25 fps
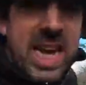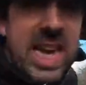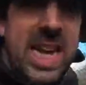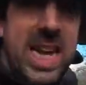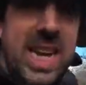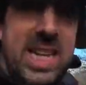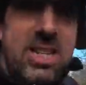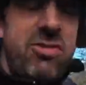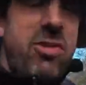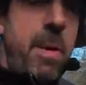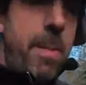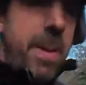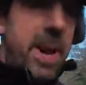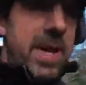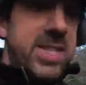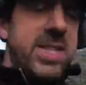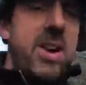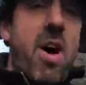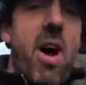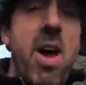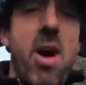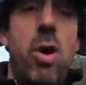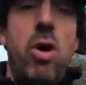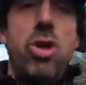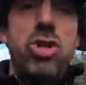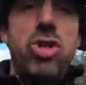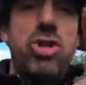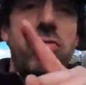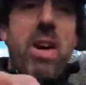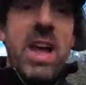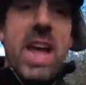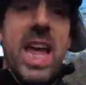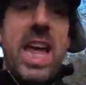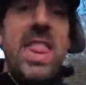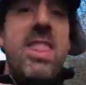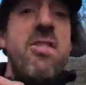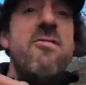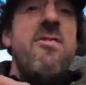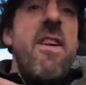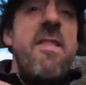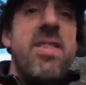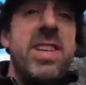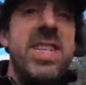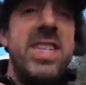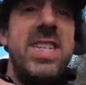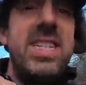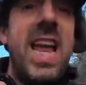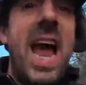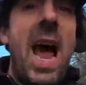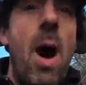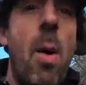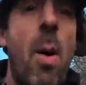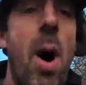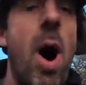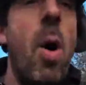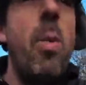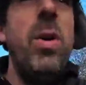in this SSSI or straight in the river Stour,